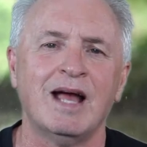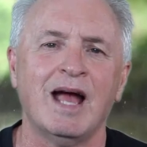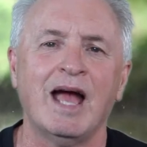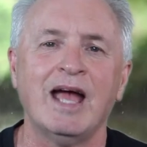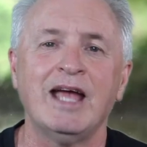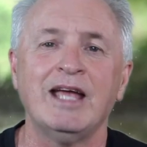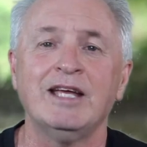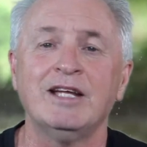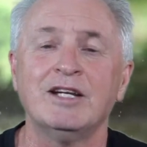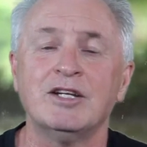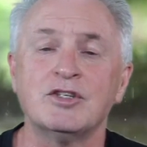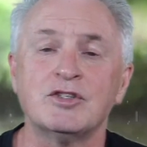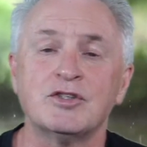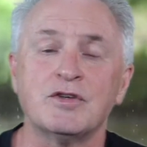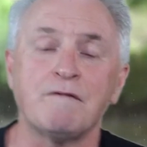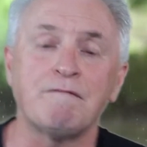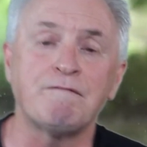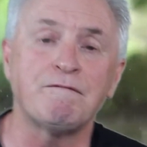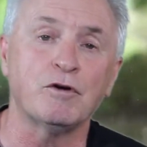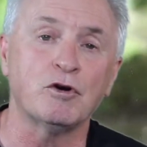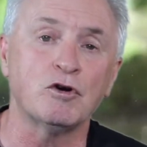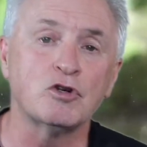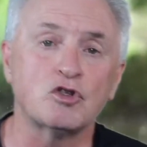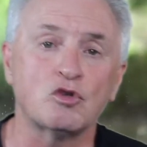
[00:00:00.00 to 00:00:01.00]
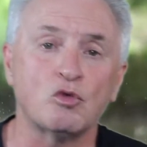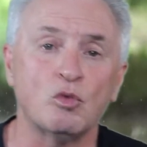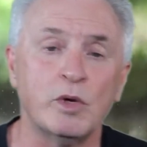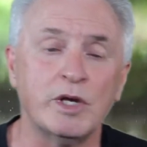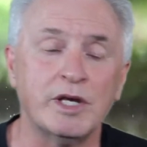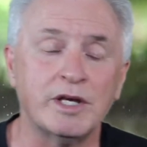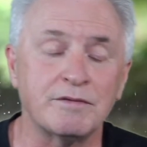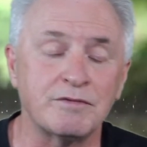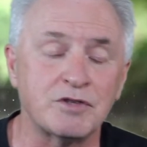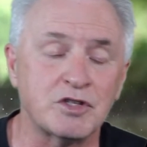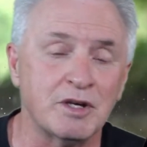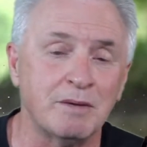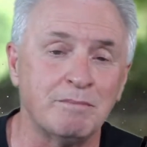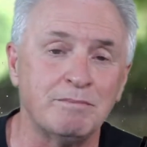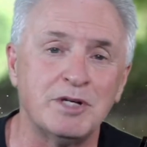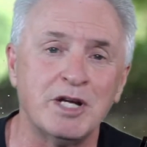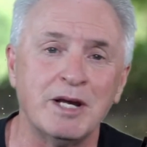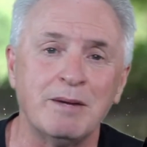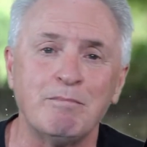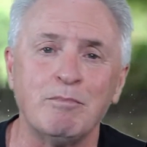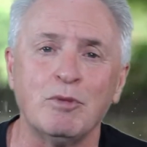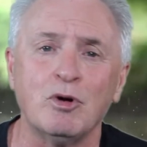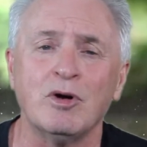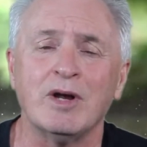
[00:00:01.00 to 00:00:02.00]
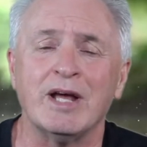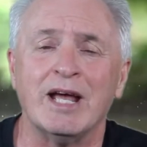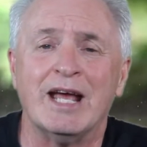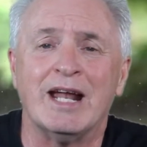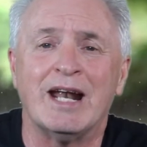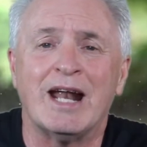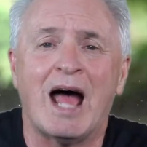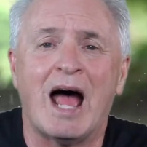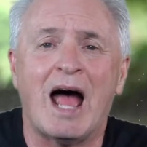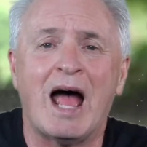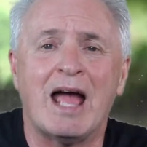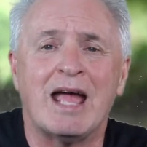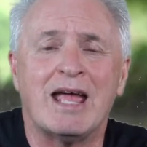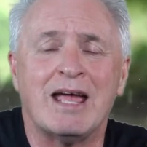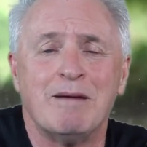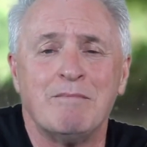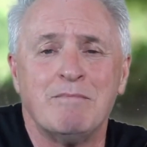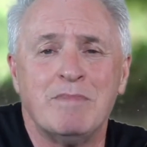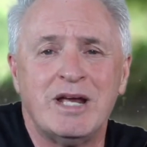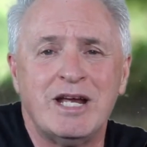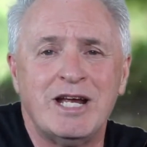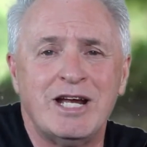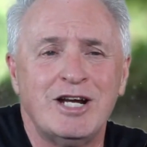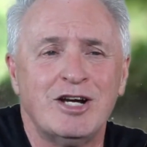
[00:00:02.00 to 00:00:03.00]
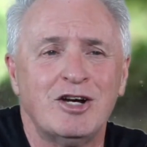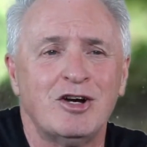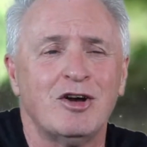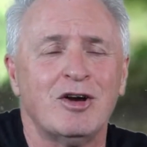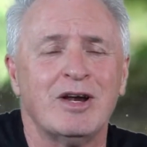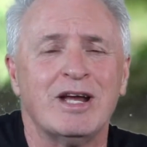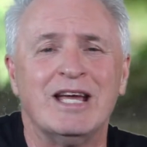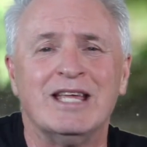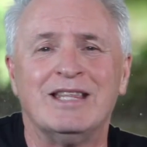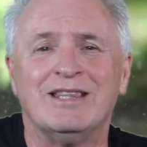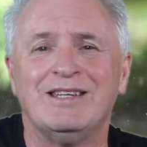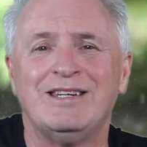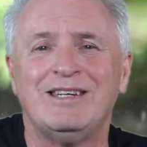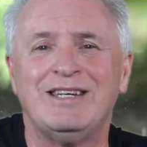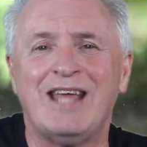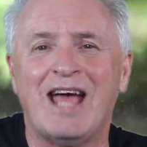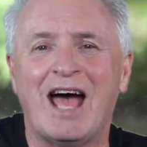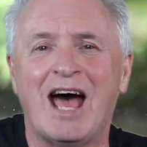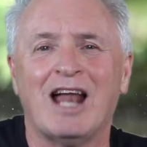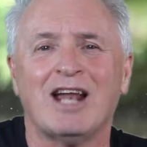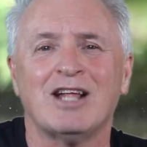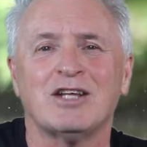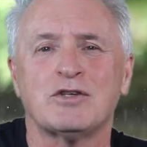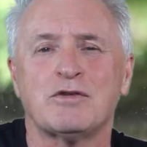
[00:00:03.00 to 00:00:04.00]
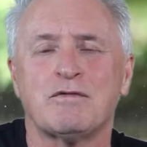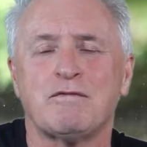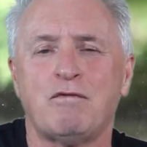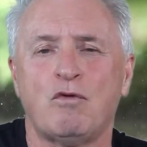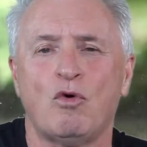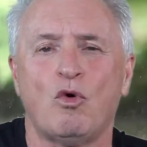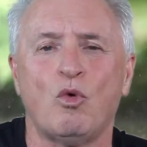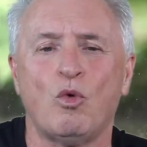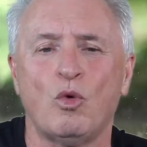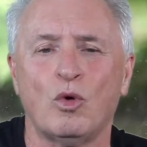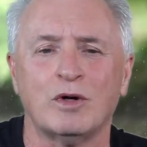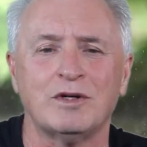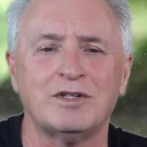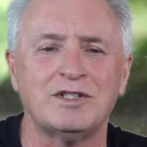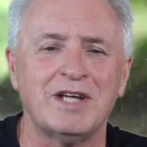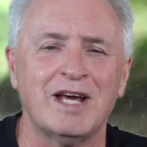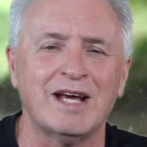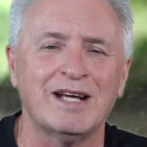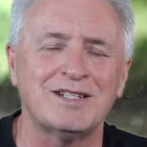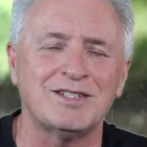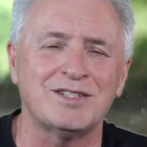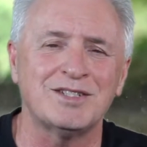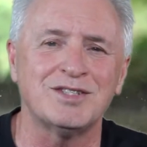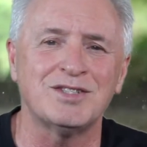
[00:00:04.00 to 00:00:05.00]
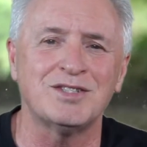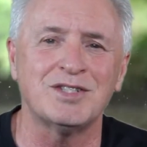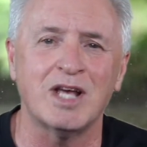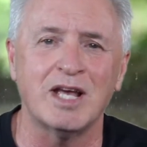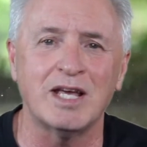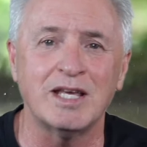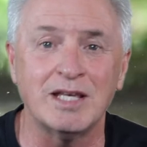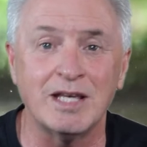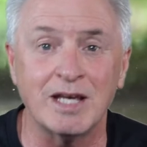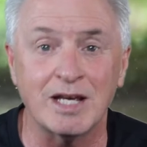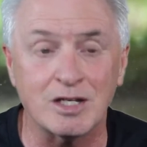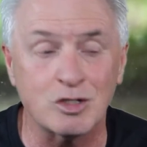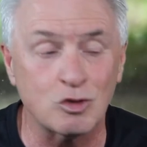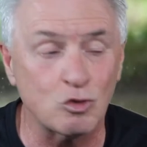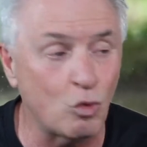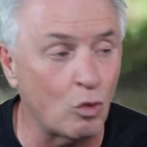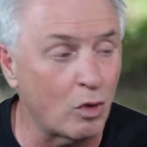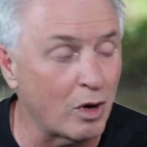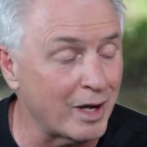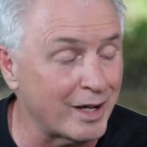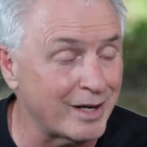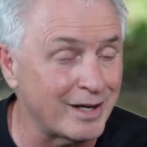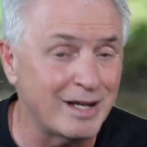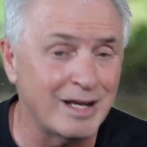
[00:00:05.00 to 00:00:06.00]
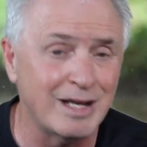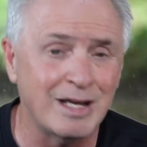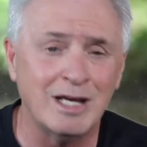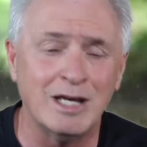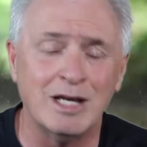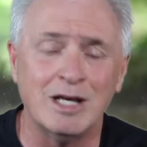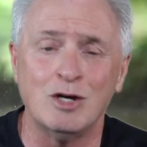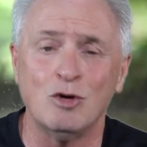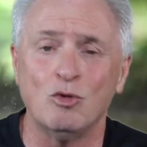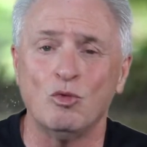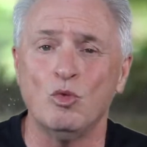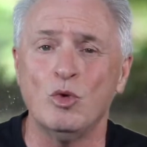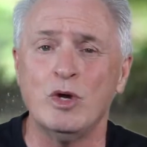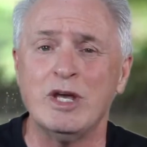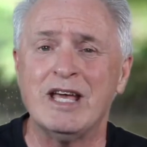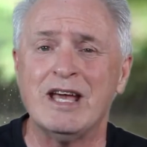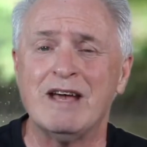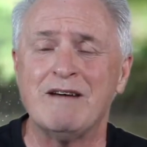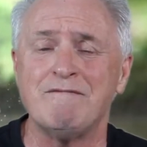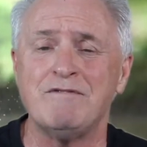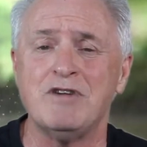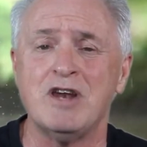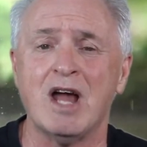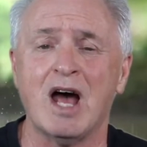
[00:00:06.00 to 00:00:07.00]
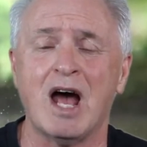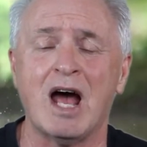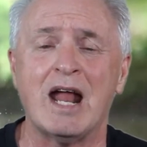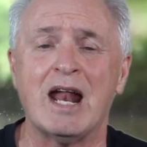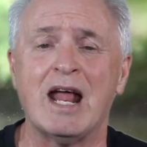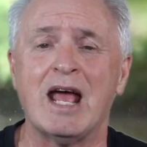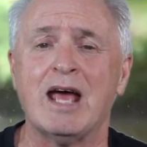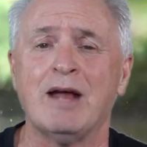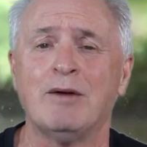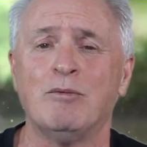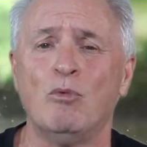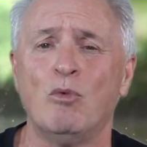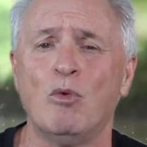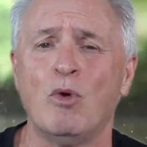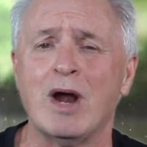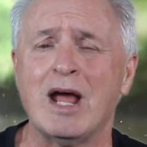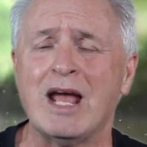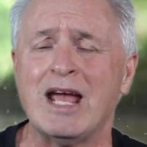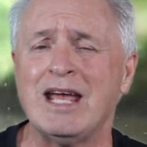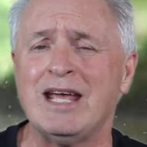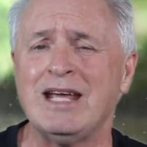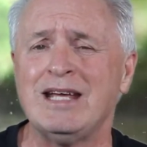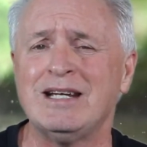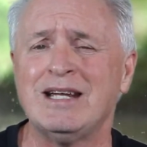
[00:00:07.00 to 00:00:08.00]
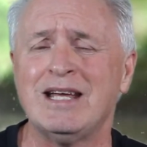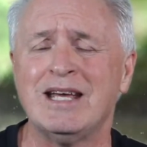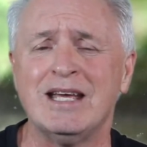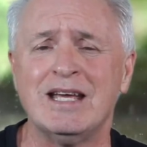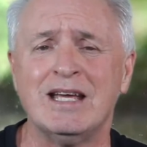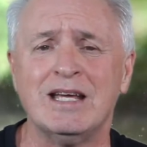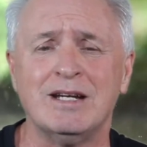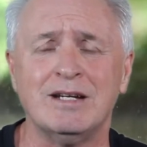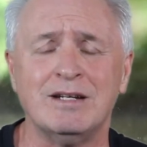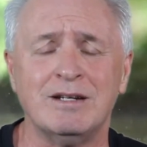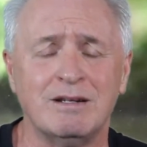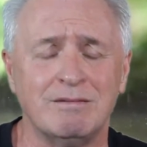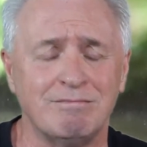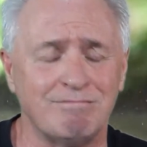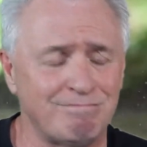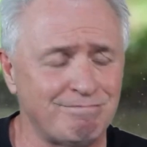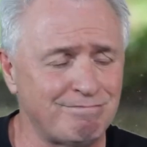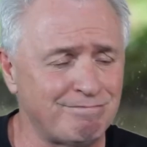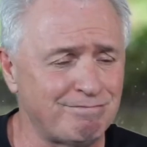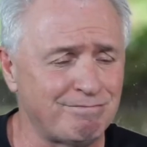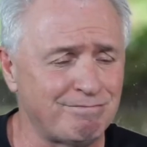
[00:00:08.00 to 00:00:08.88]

Hey, it is the first week of September and I am here in Dallas, Fort Worth, Texas. And guess what? We have not had rain in,